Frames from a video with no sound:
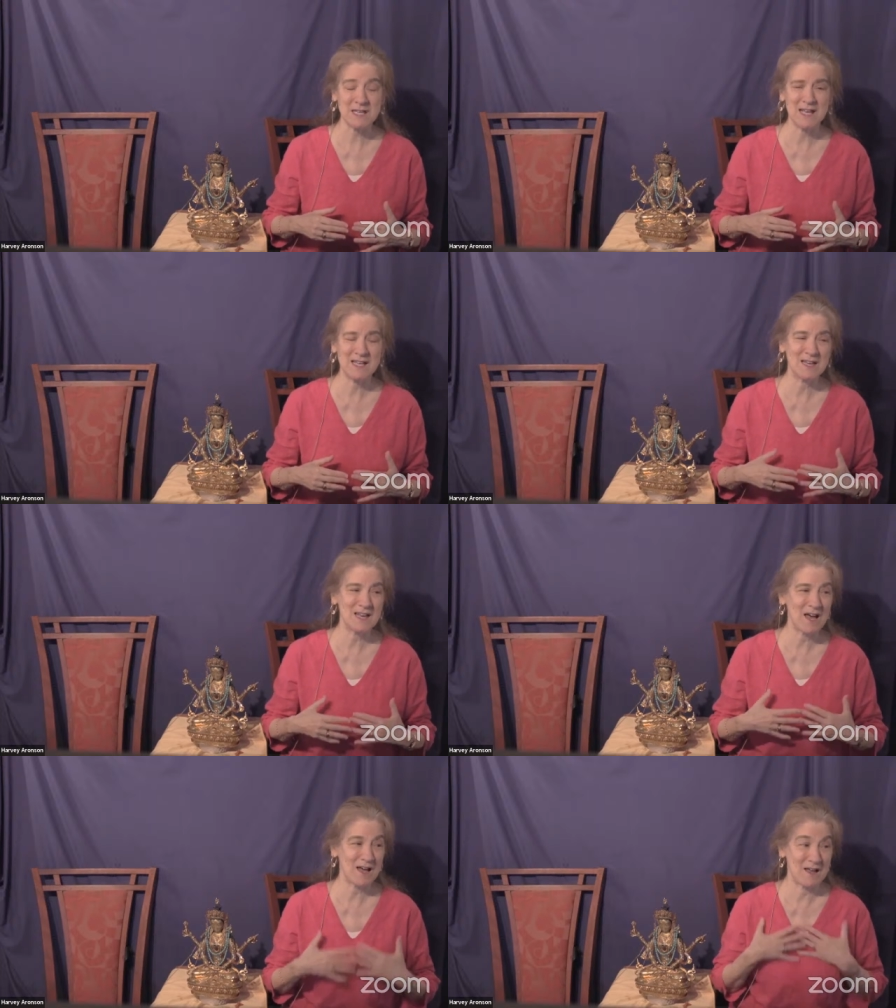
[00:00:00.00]
And
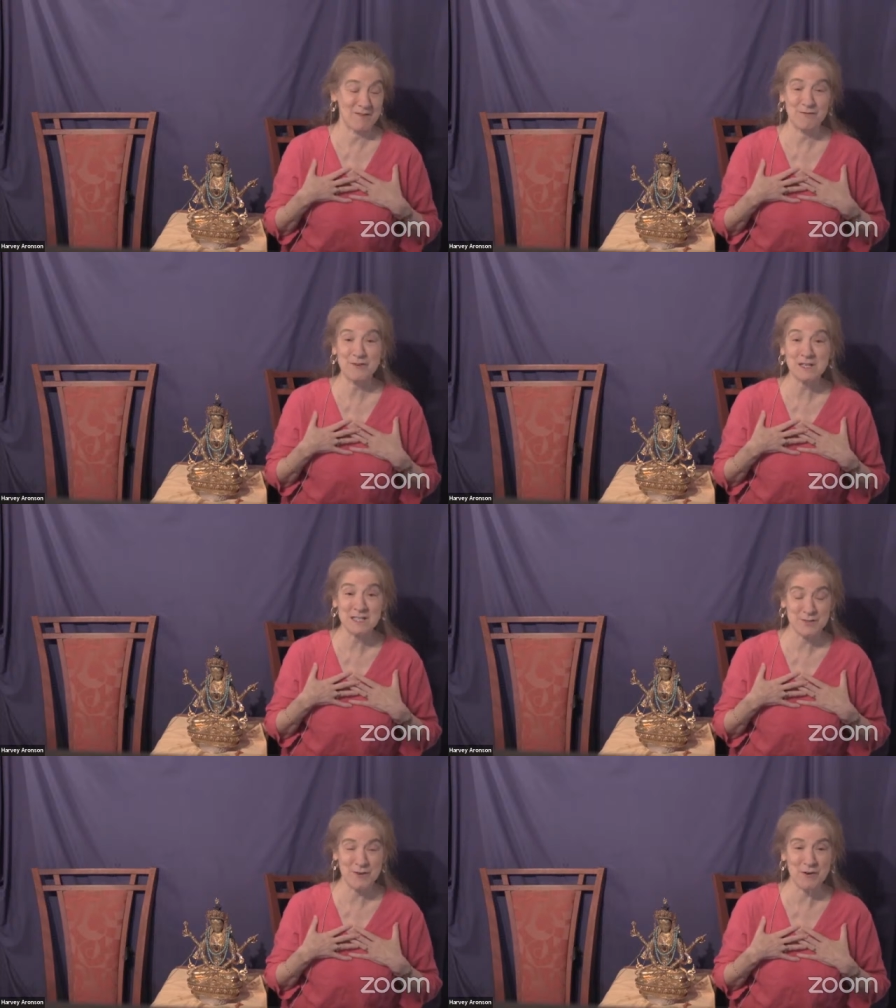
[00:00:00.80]
I feel
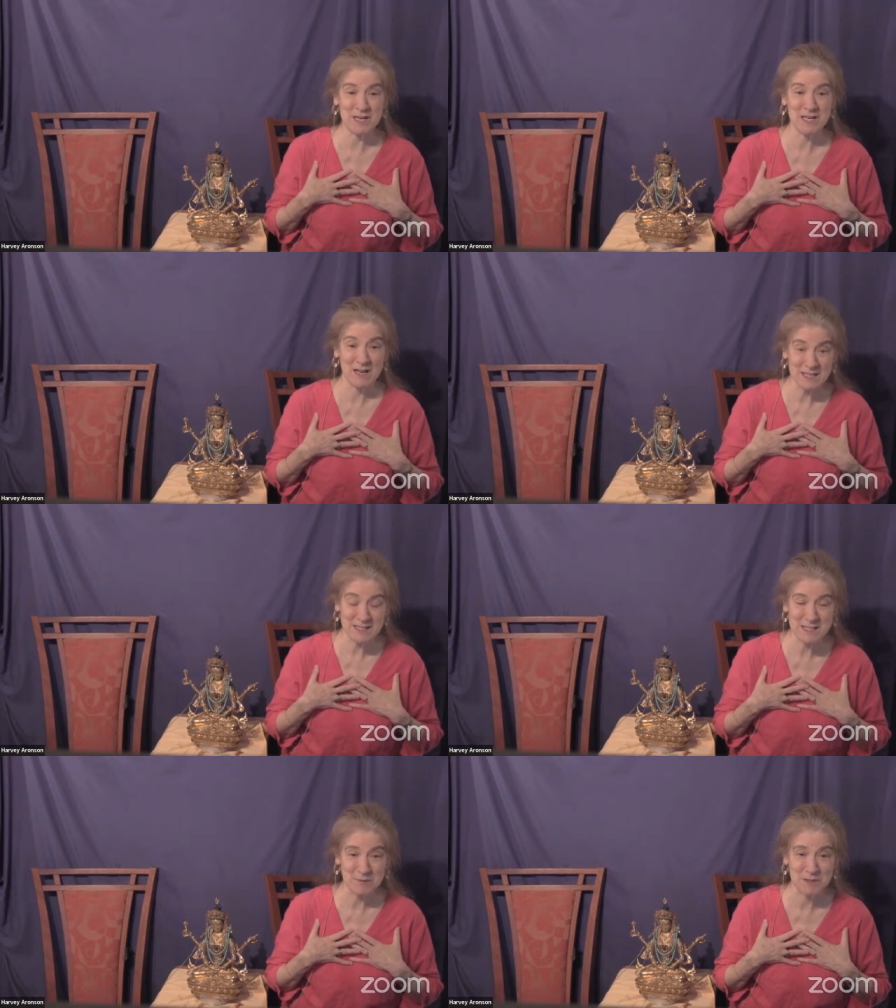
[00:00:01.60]
it's very
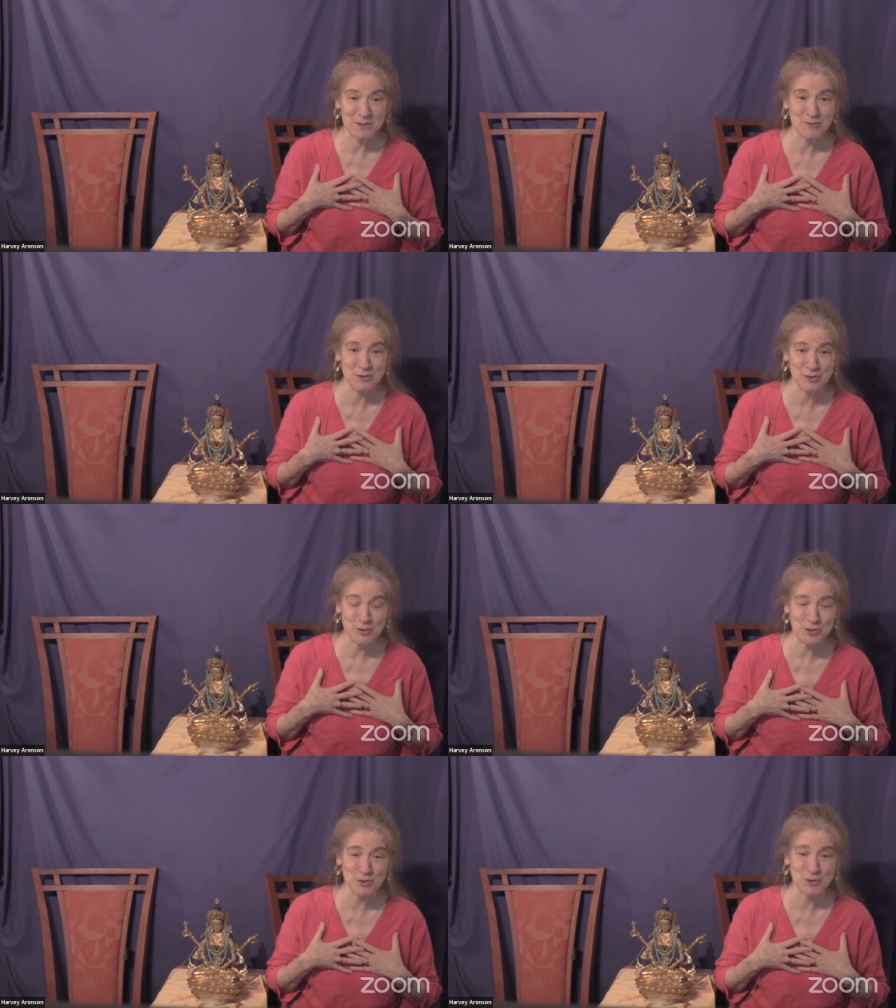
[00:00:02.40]
nice to be
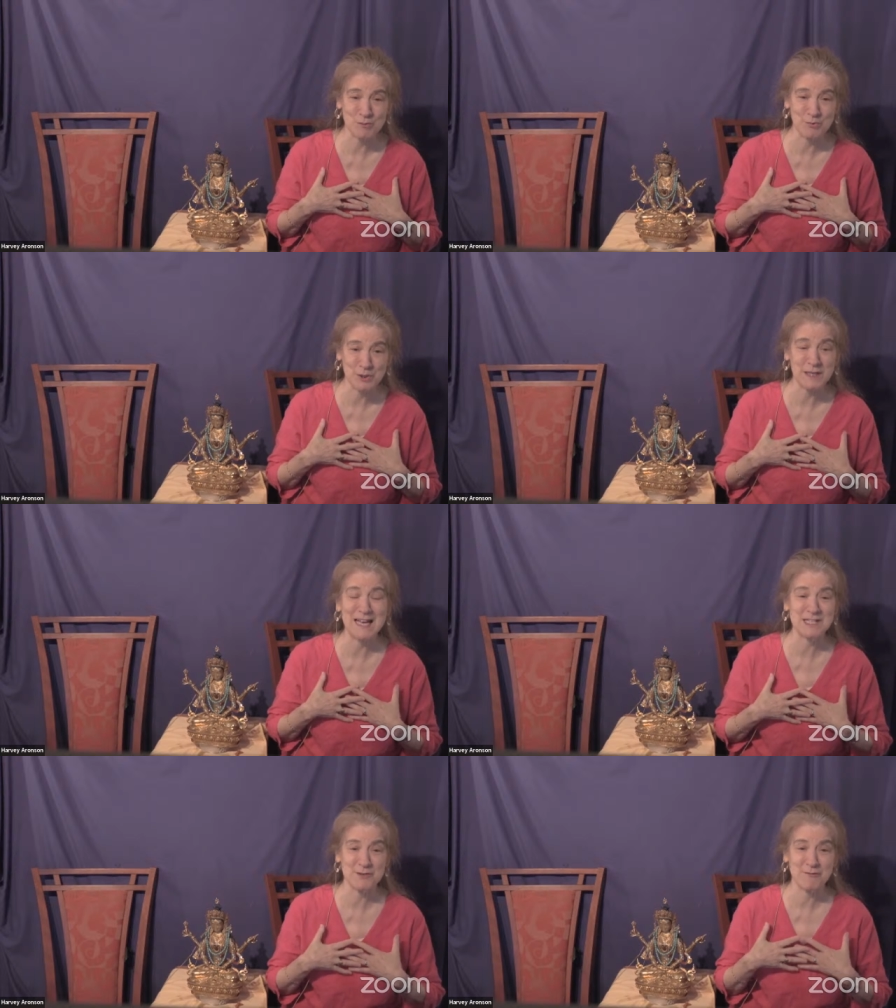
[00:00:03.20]
introduced to the Buddha
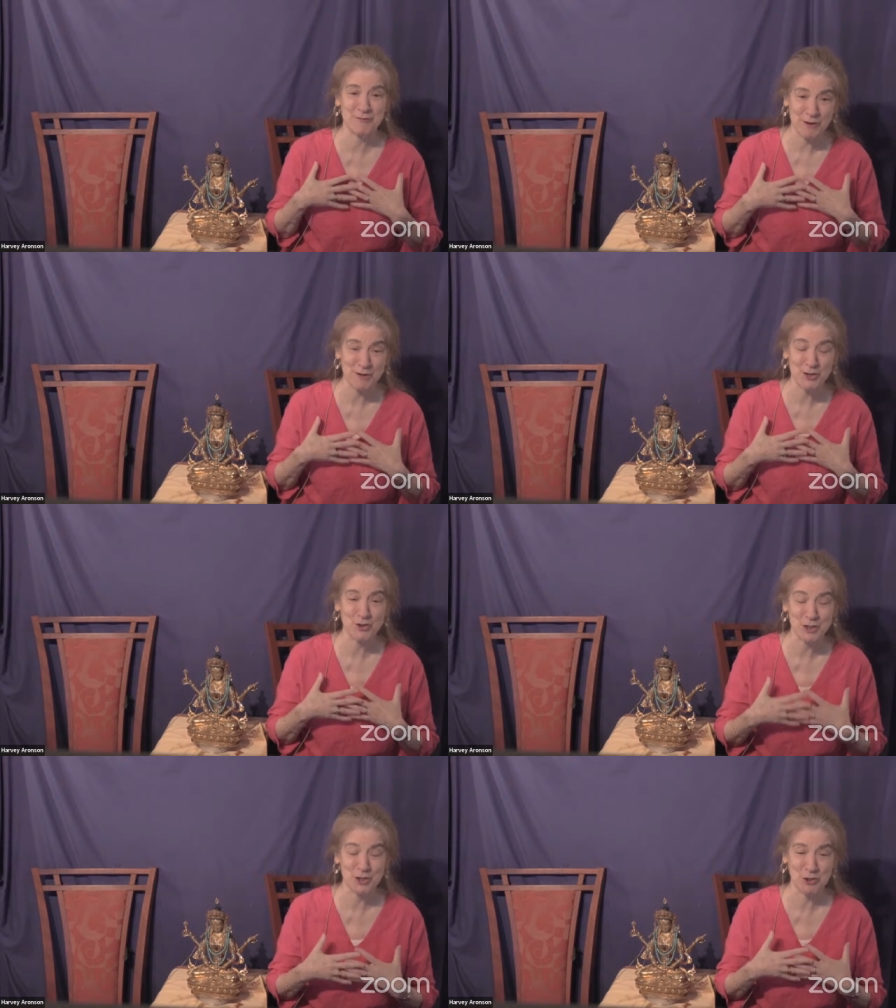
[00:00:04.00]
as a very
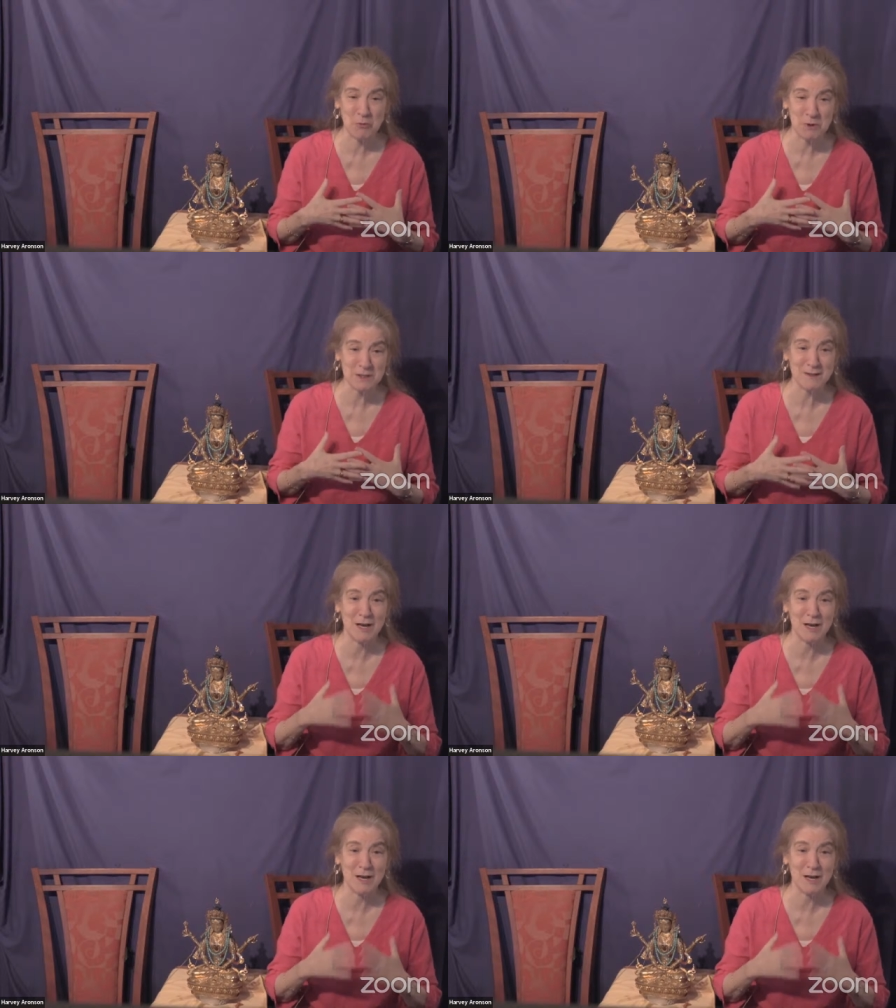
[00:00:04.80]
good human.